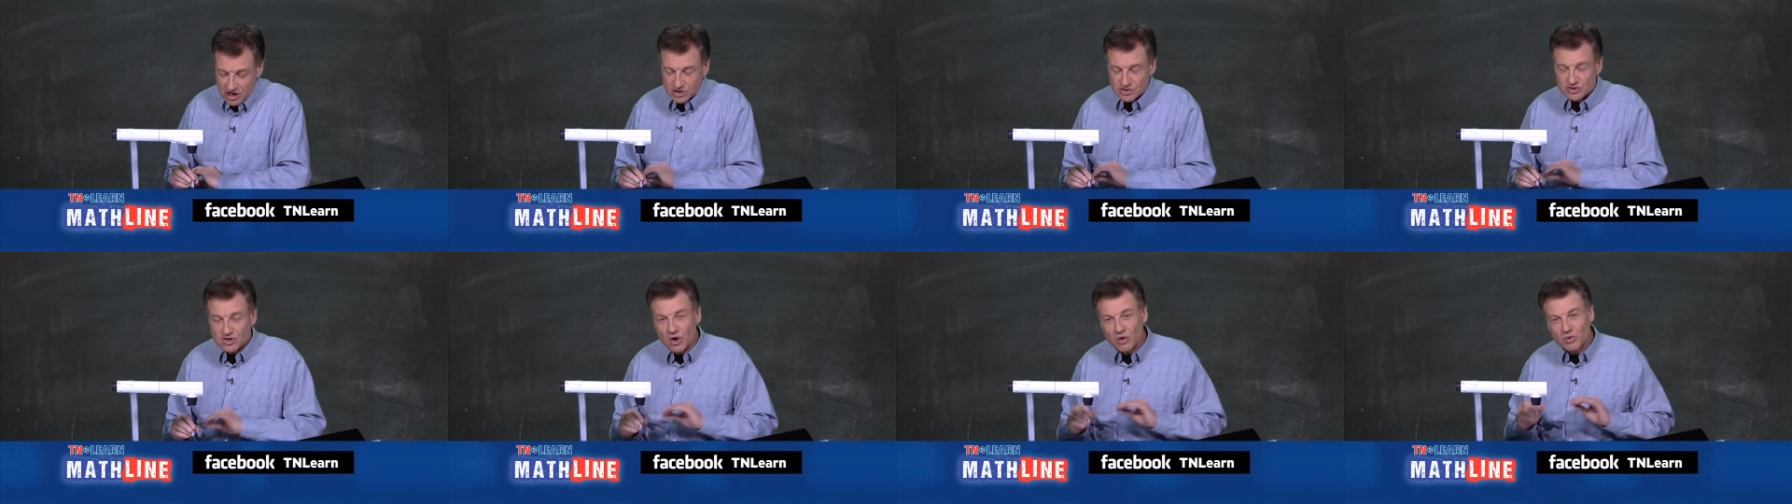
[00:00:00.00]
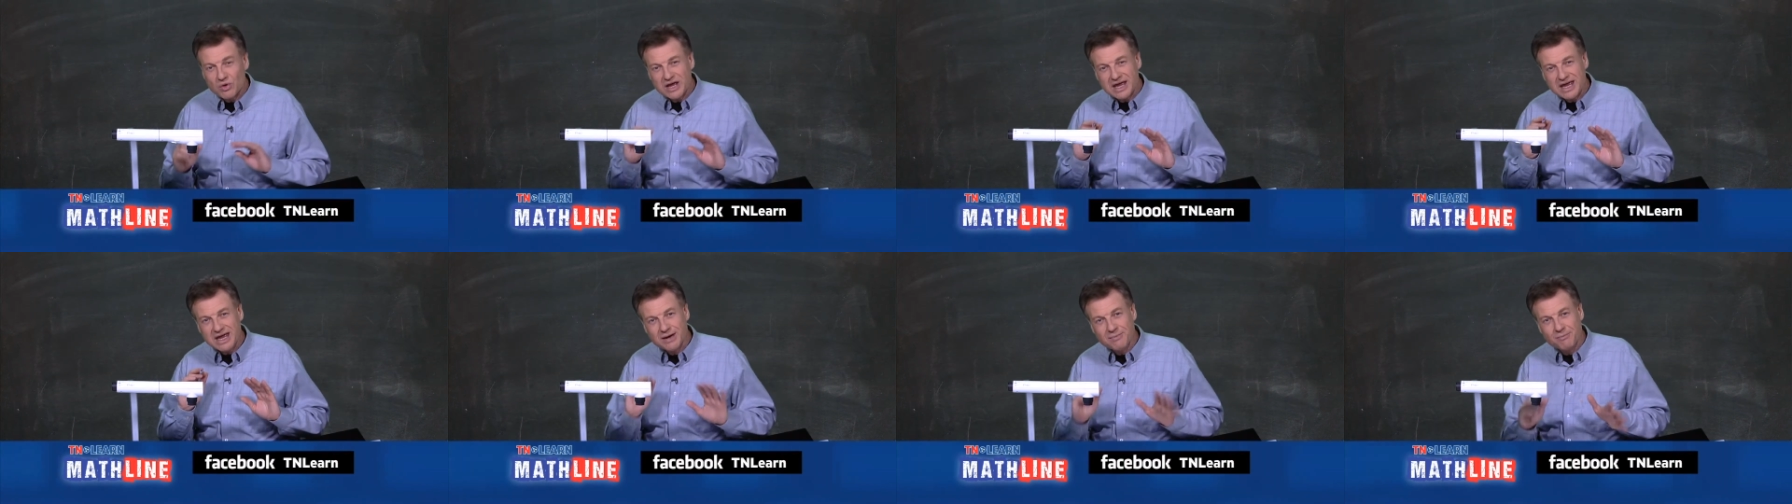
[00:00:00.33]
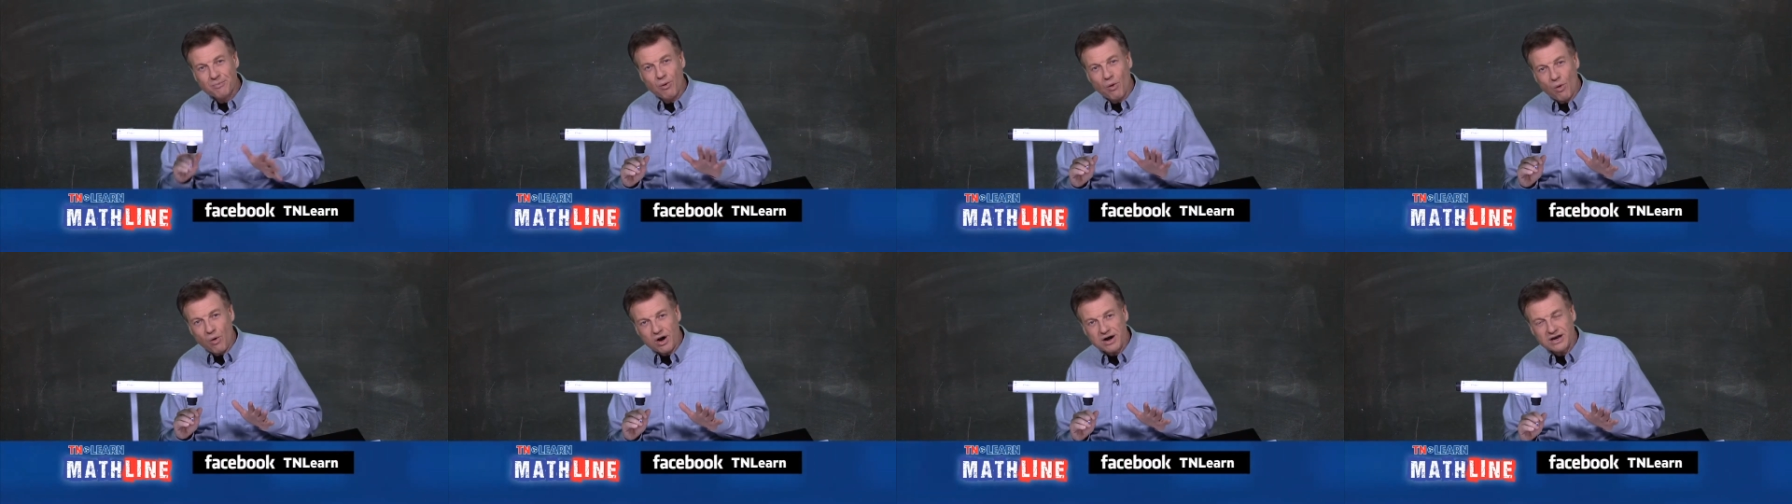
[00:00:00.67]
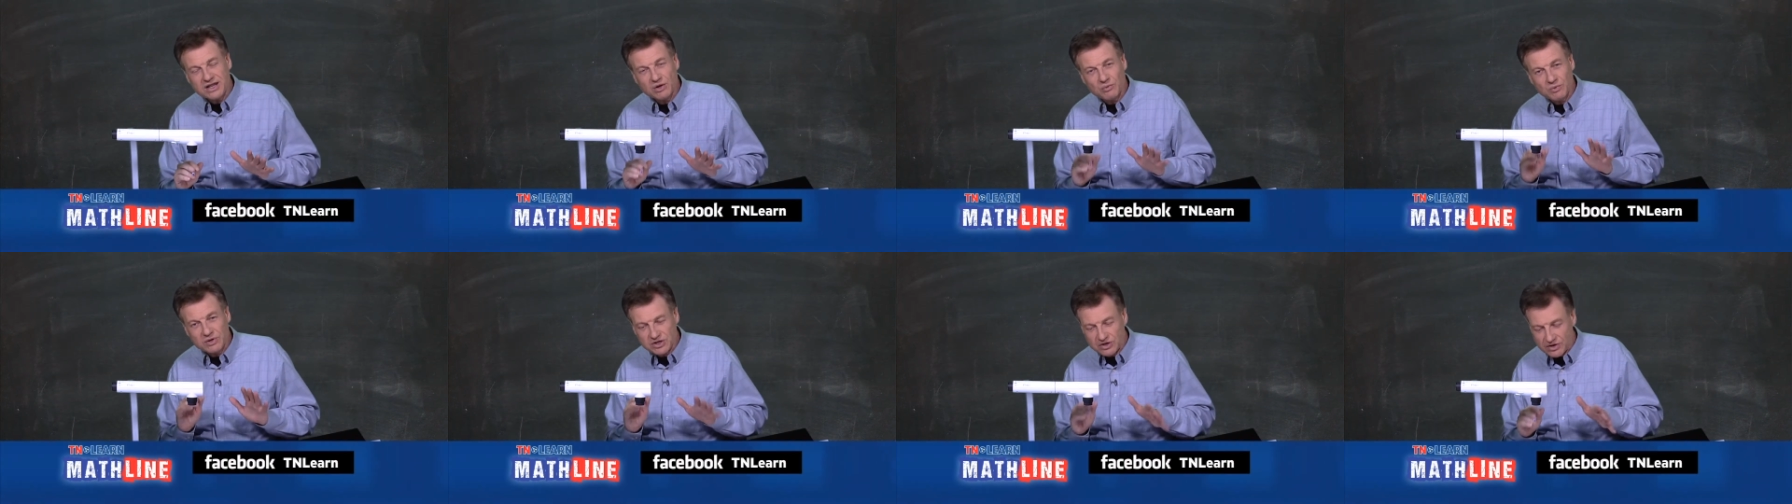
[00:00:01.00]
So
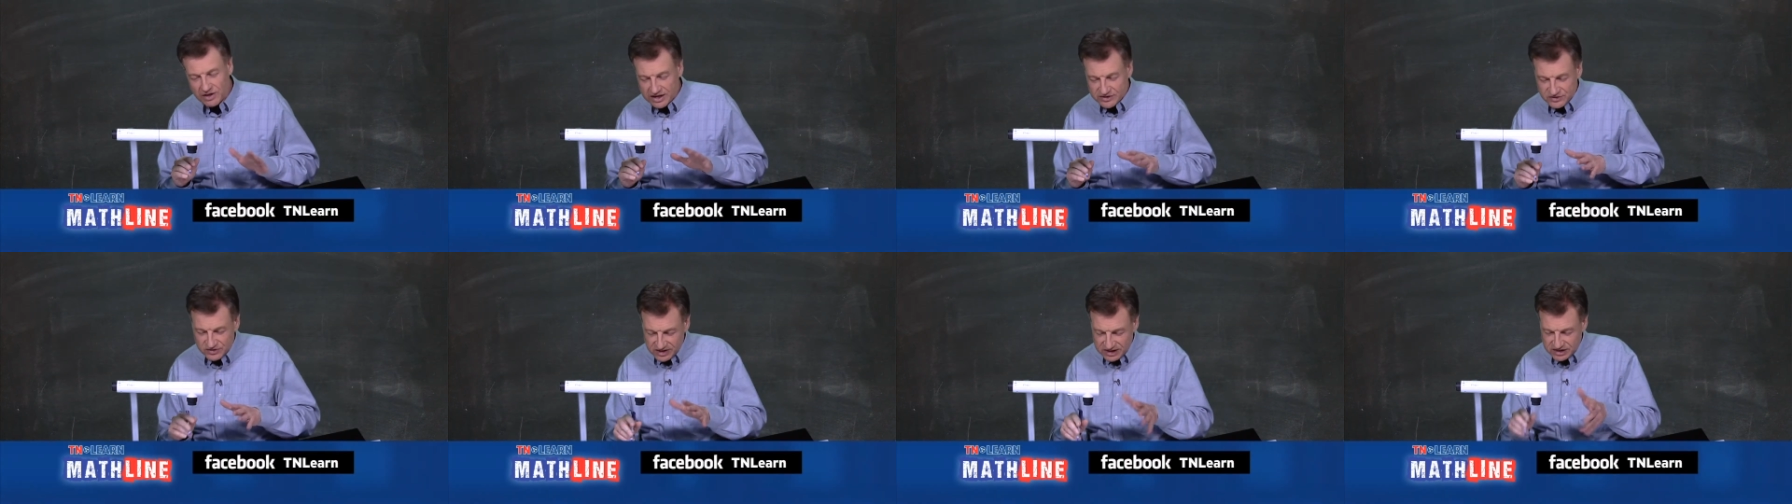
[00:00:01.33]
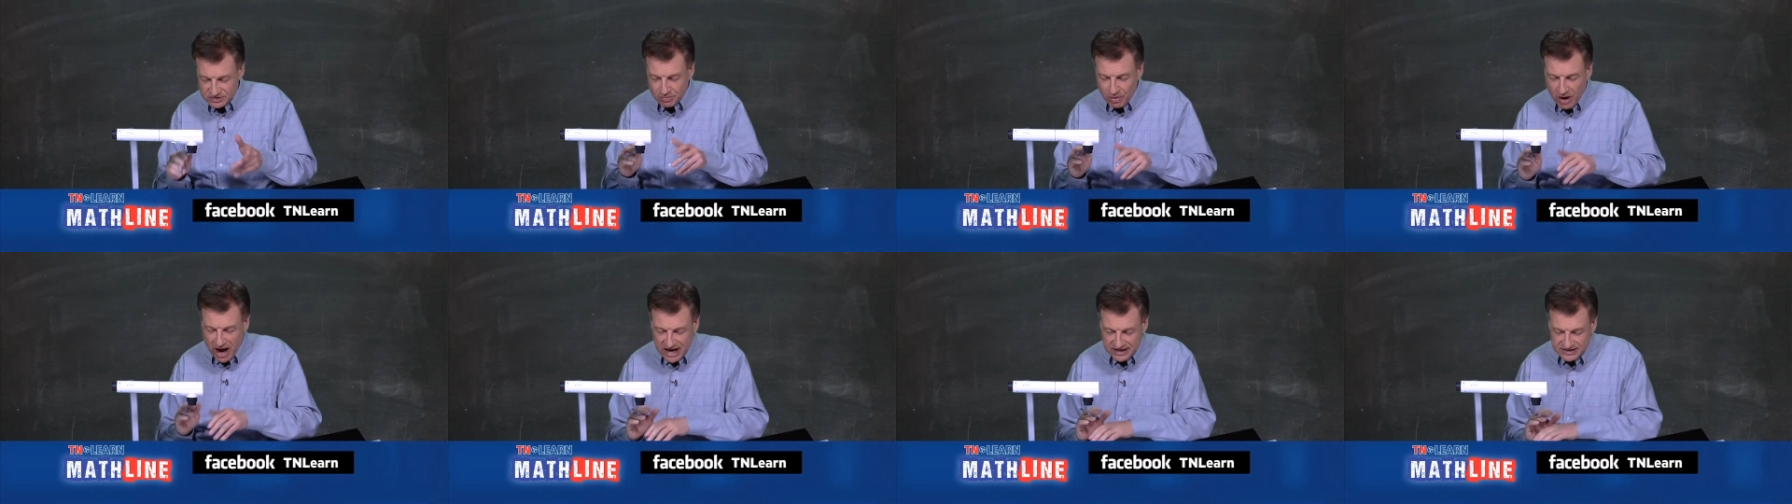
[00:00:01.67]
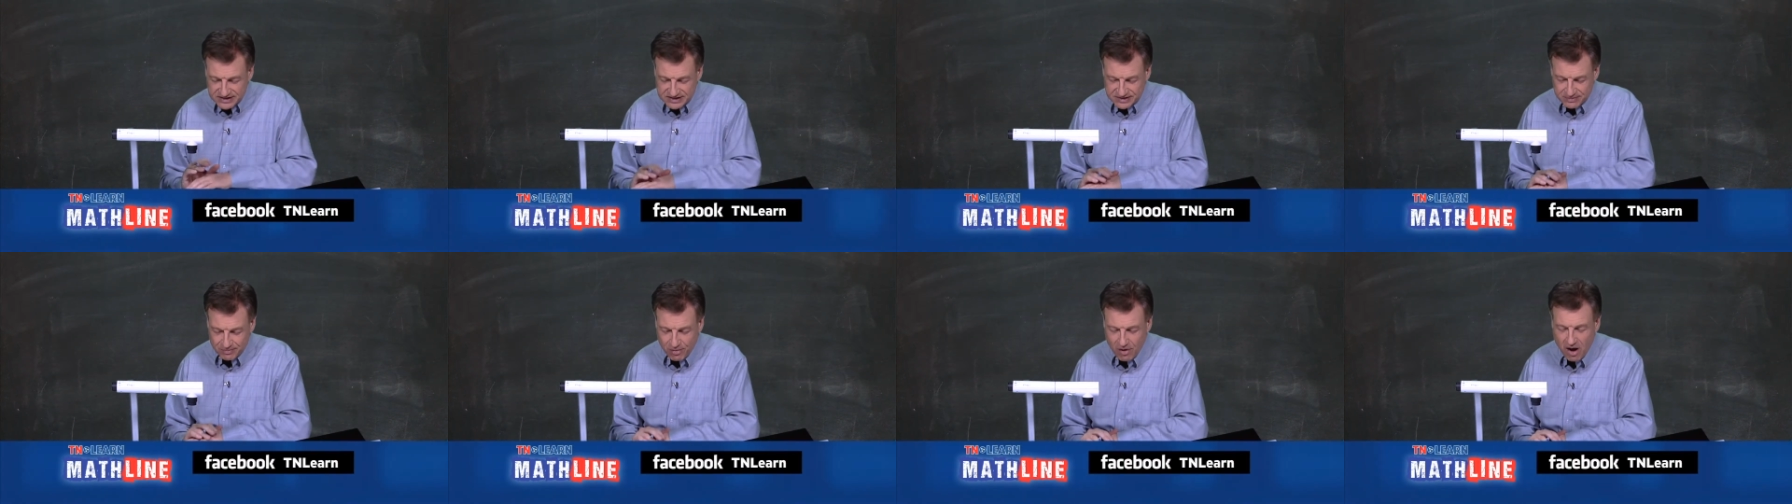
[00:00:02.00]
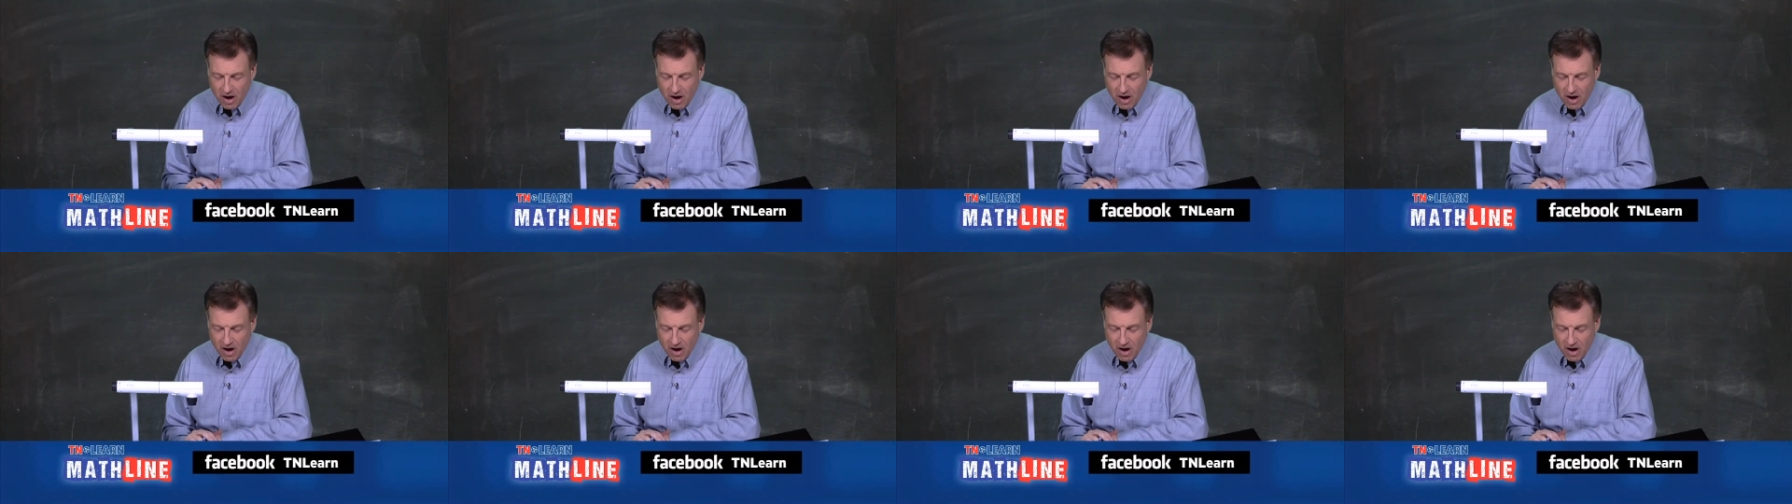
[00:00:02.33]
important that we do that. So let's practice a